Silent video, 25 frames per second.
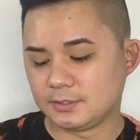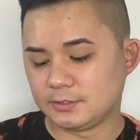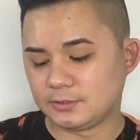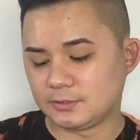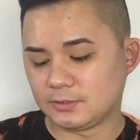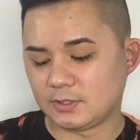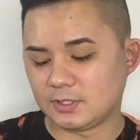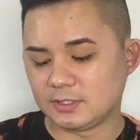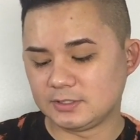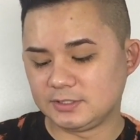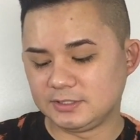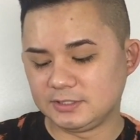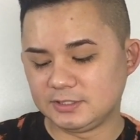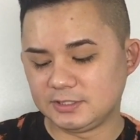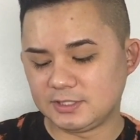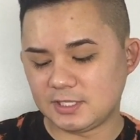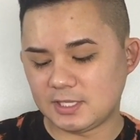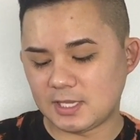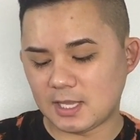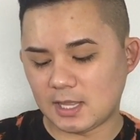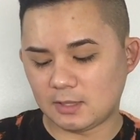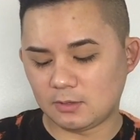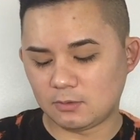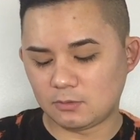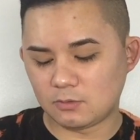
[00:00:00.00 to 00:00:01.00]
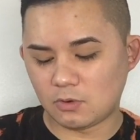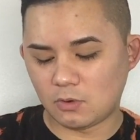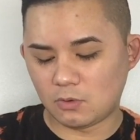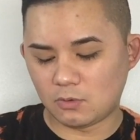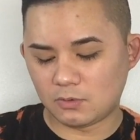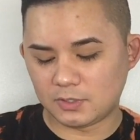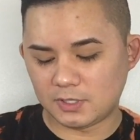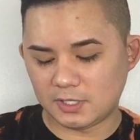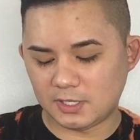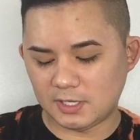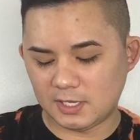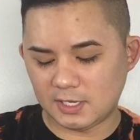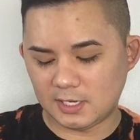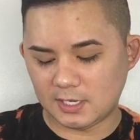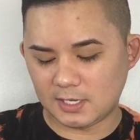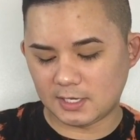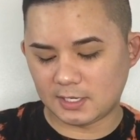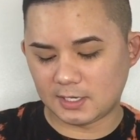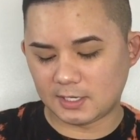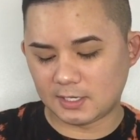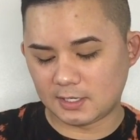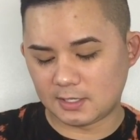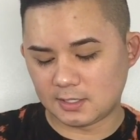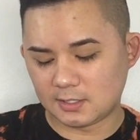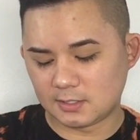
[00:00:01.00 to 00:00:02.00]
So this is yellow gold
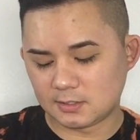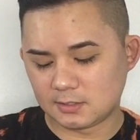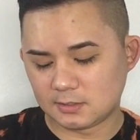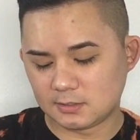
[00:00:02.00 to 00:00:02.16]
here.